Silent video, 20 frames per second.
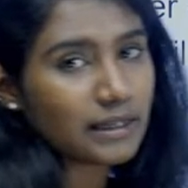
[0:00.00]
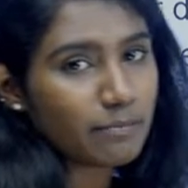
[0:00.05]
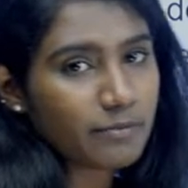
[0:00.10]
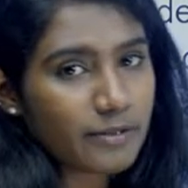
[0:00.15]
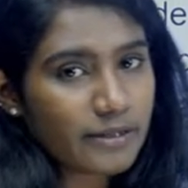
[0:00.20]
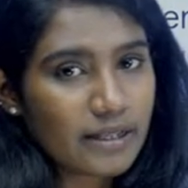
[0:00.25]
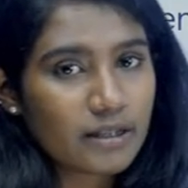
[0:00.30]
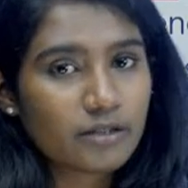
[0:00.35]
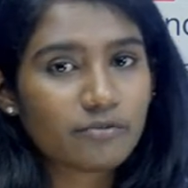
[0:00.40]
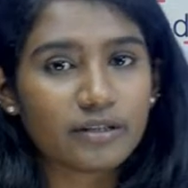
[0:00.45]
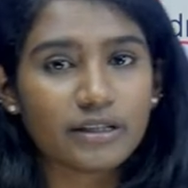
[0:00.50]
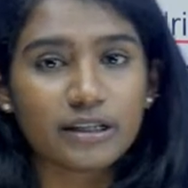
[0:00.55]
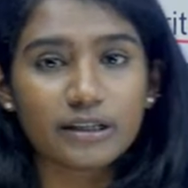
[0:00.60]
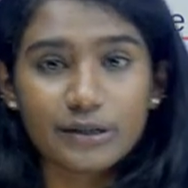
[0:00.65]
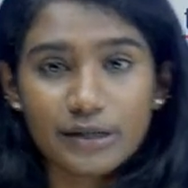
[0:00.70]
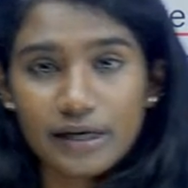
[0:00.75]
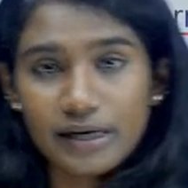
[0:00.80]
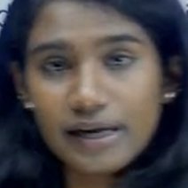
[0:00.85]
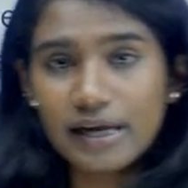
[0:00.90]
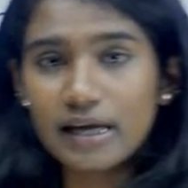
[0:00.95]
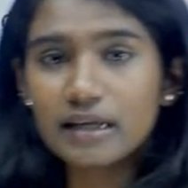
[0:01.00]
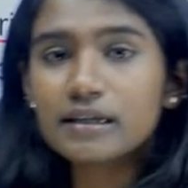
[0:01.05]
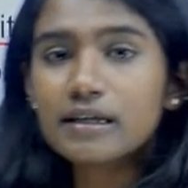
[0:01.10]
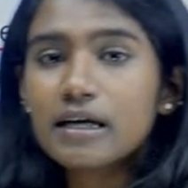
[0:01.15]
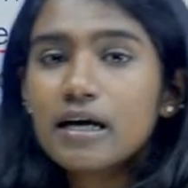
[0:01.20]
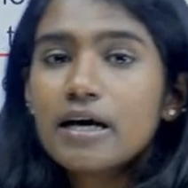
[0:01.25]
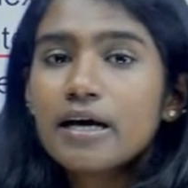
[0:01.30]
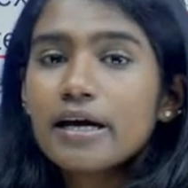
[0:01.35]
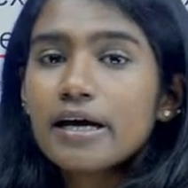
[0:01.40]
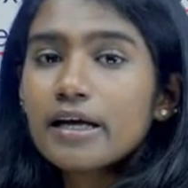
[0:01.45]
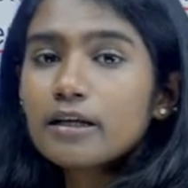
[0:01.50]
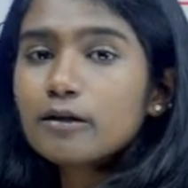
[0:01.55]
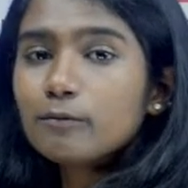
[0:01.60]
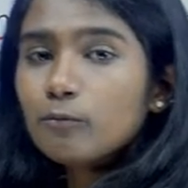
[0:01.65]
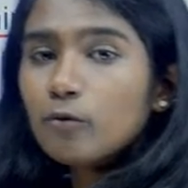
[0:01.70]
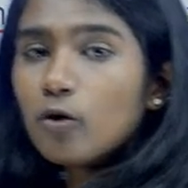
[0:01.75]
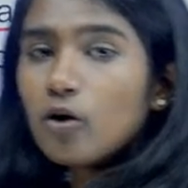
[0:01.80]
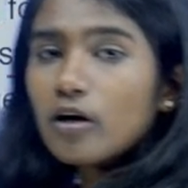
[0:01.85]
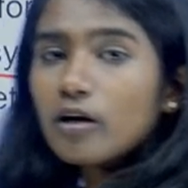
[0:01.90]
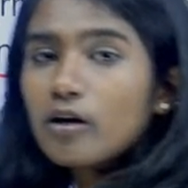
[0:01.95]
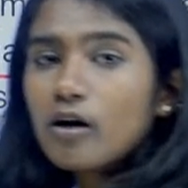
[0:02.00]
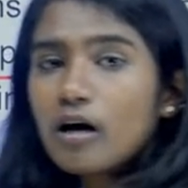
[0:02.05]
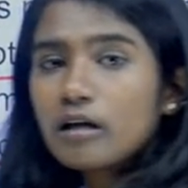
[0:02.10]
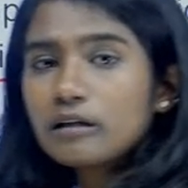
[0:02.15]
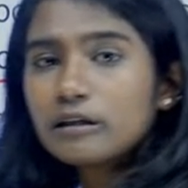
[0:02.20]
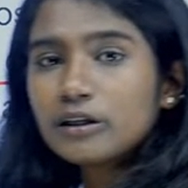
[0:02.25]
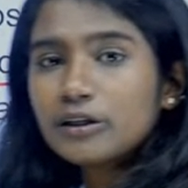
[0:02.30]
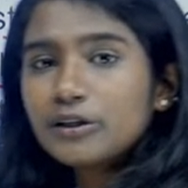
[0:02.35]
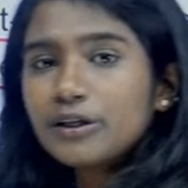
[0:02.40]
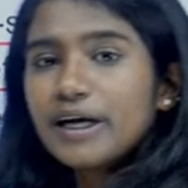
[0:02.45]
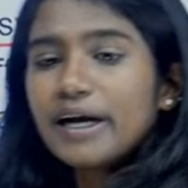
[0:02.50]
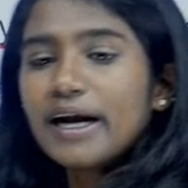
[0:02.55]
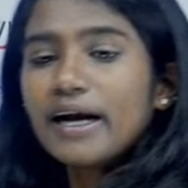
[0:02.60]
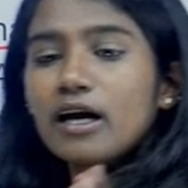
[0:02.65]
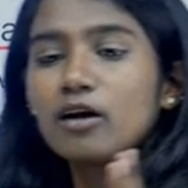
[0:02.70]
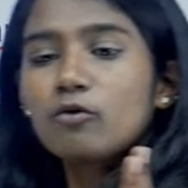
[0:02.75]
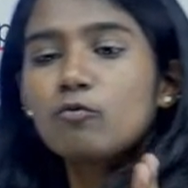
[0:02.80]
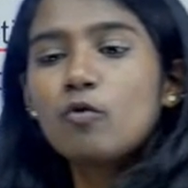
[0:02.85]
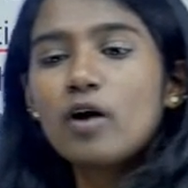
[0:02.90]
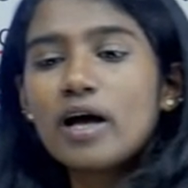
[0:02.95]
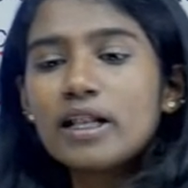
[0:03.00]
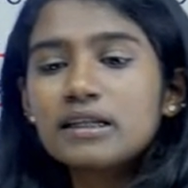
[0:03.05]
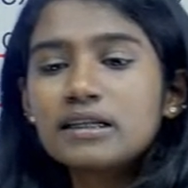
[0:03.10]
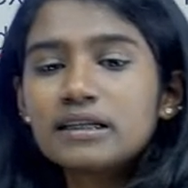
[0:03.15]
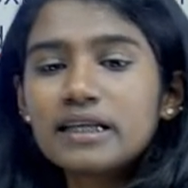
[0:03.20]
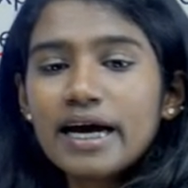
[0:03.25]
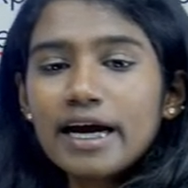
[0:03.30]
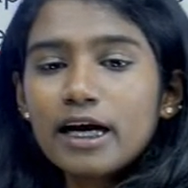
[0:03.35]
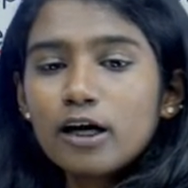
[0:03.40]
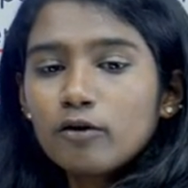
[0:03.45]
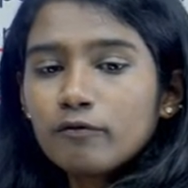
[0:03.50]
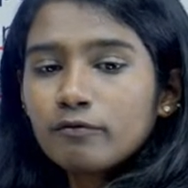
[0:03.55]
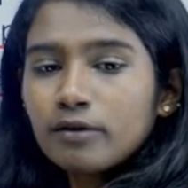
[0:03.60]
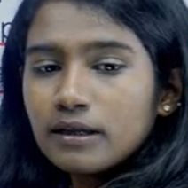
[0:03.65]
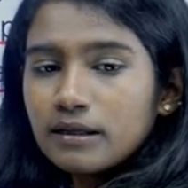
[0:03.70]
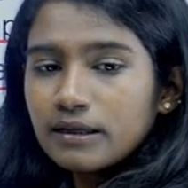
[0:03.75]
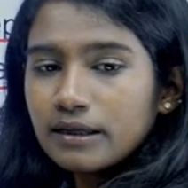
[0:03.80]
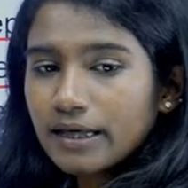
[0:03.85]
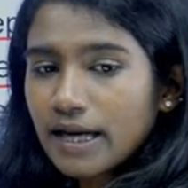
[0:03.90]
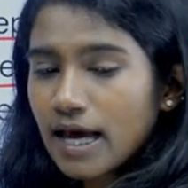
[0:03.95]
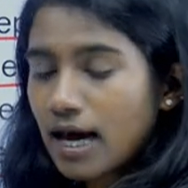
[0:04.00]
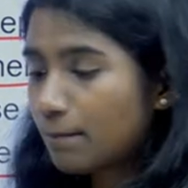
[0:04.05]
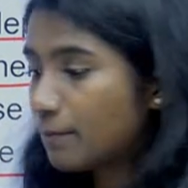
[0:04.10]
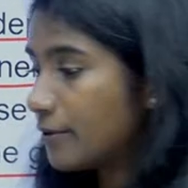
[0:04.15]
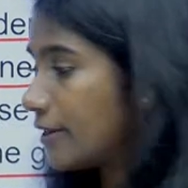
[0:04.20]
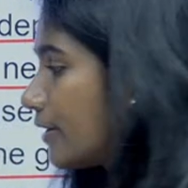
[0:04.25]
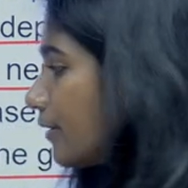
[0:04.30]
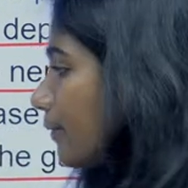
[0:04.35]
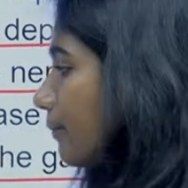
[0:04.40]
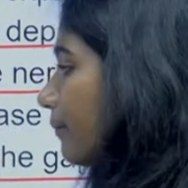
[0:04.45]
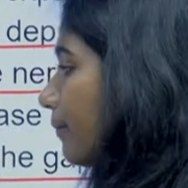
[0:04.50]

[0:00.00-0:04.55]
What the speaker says: substance which is released is more concentrated on one side of the synapse,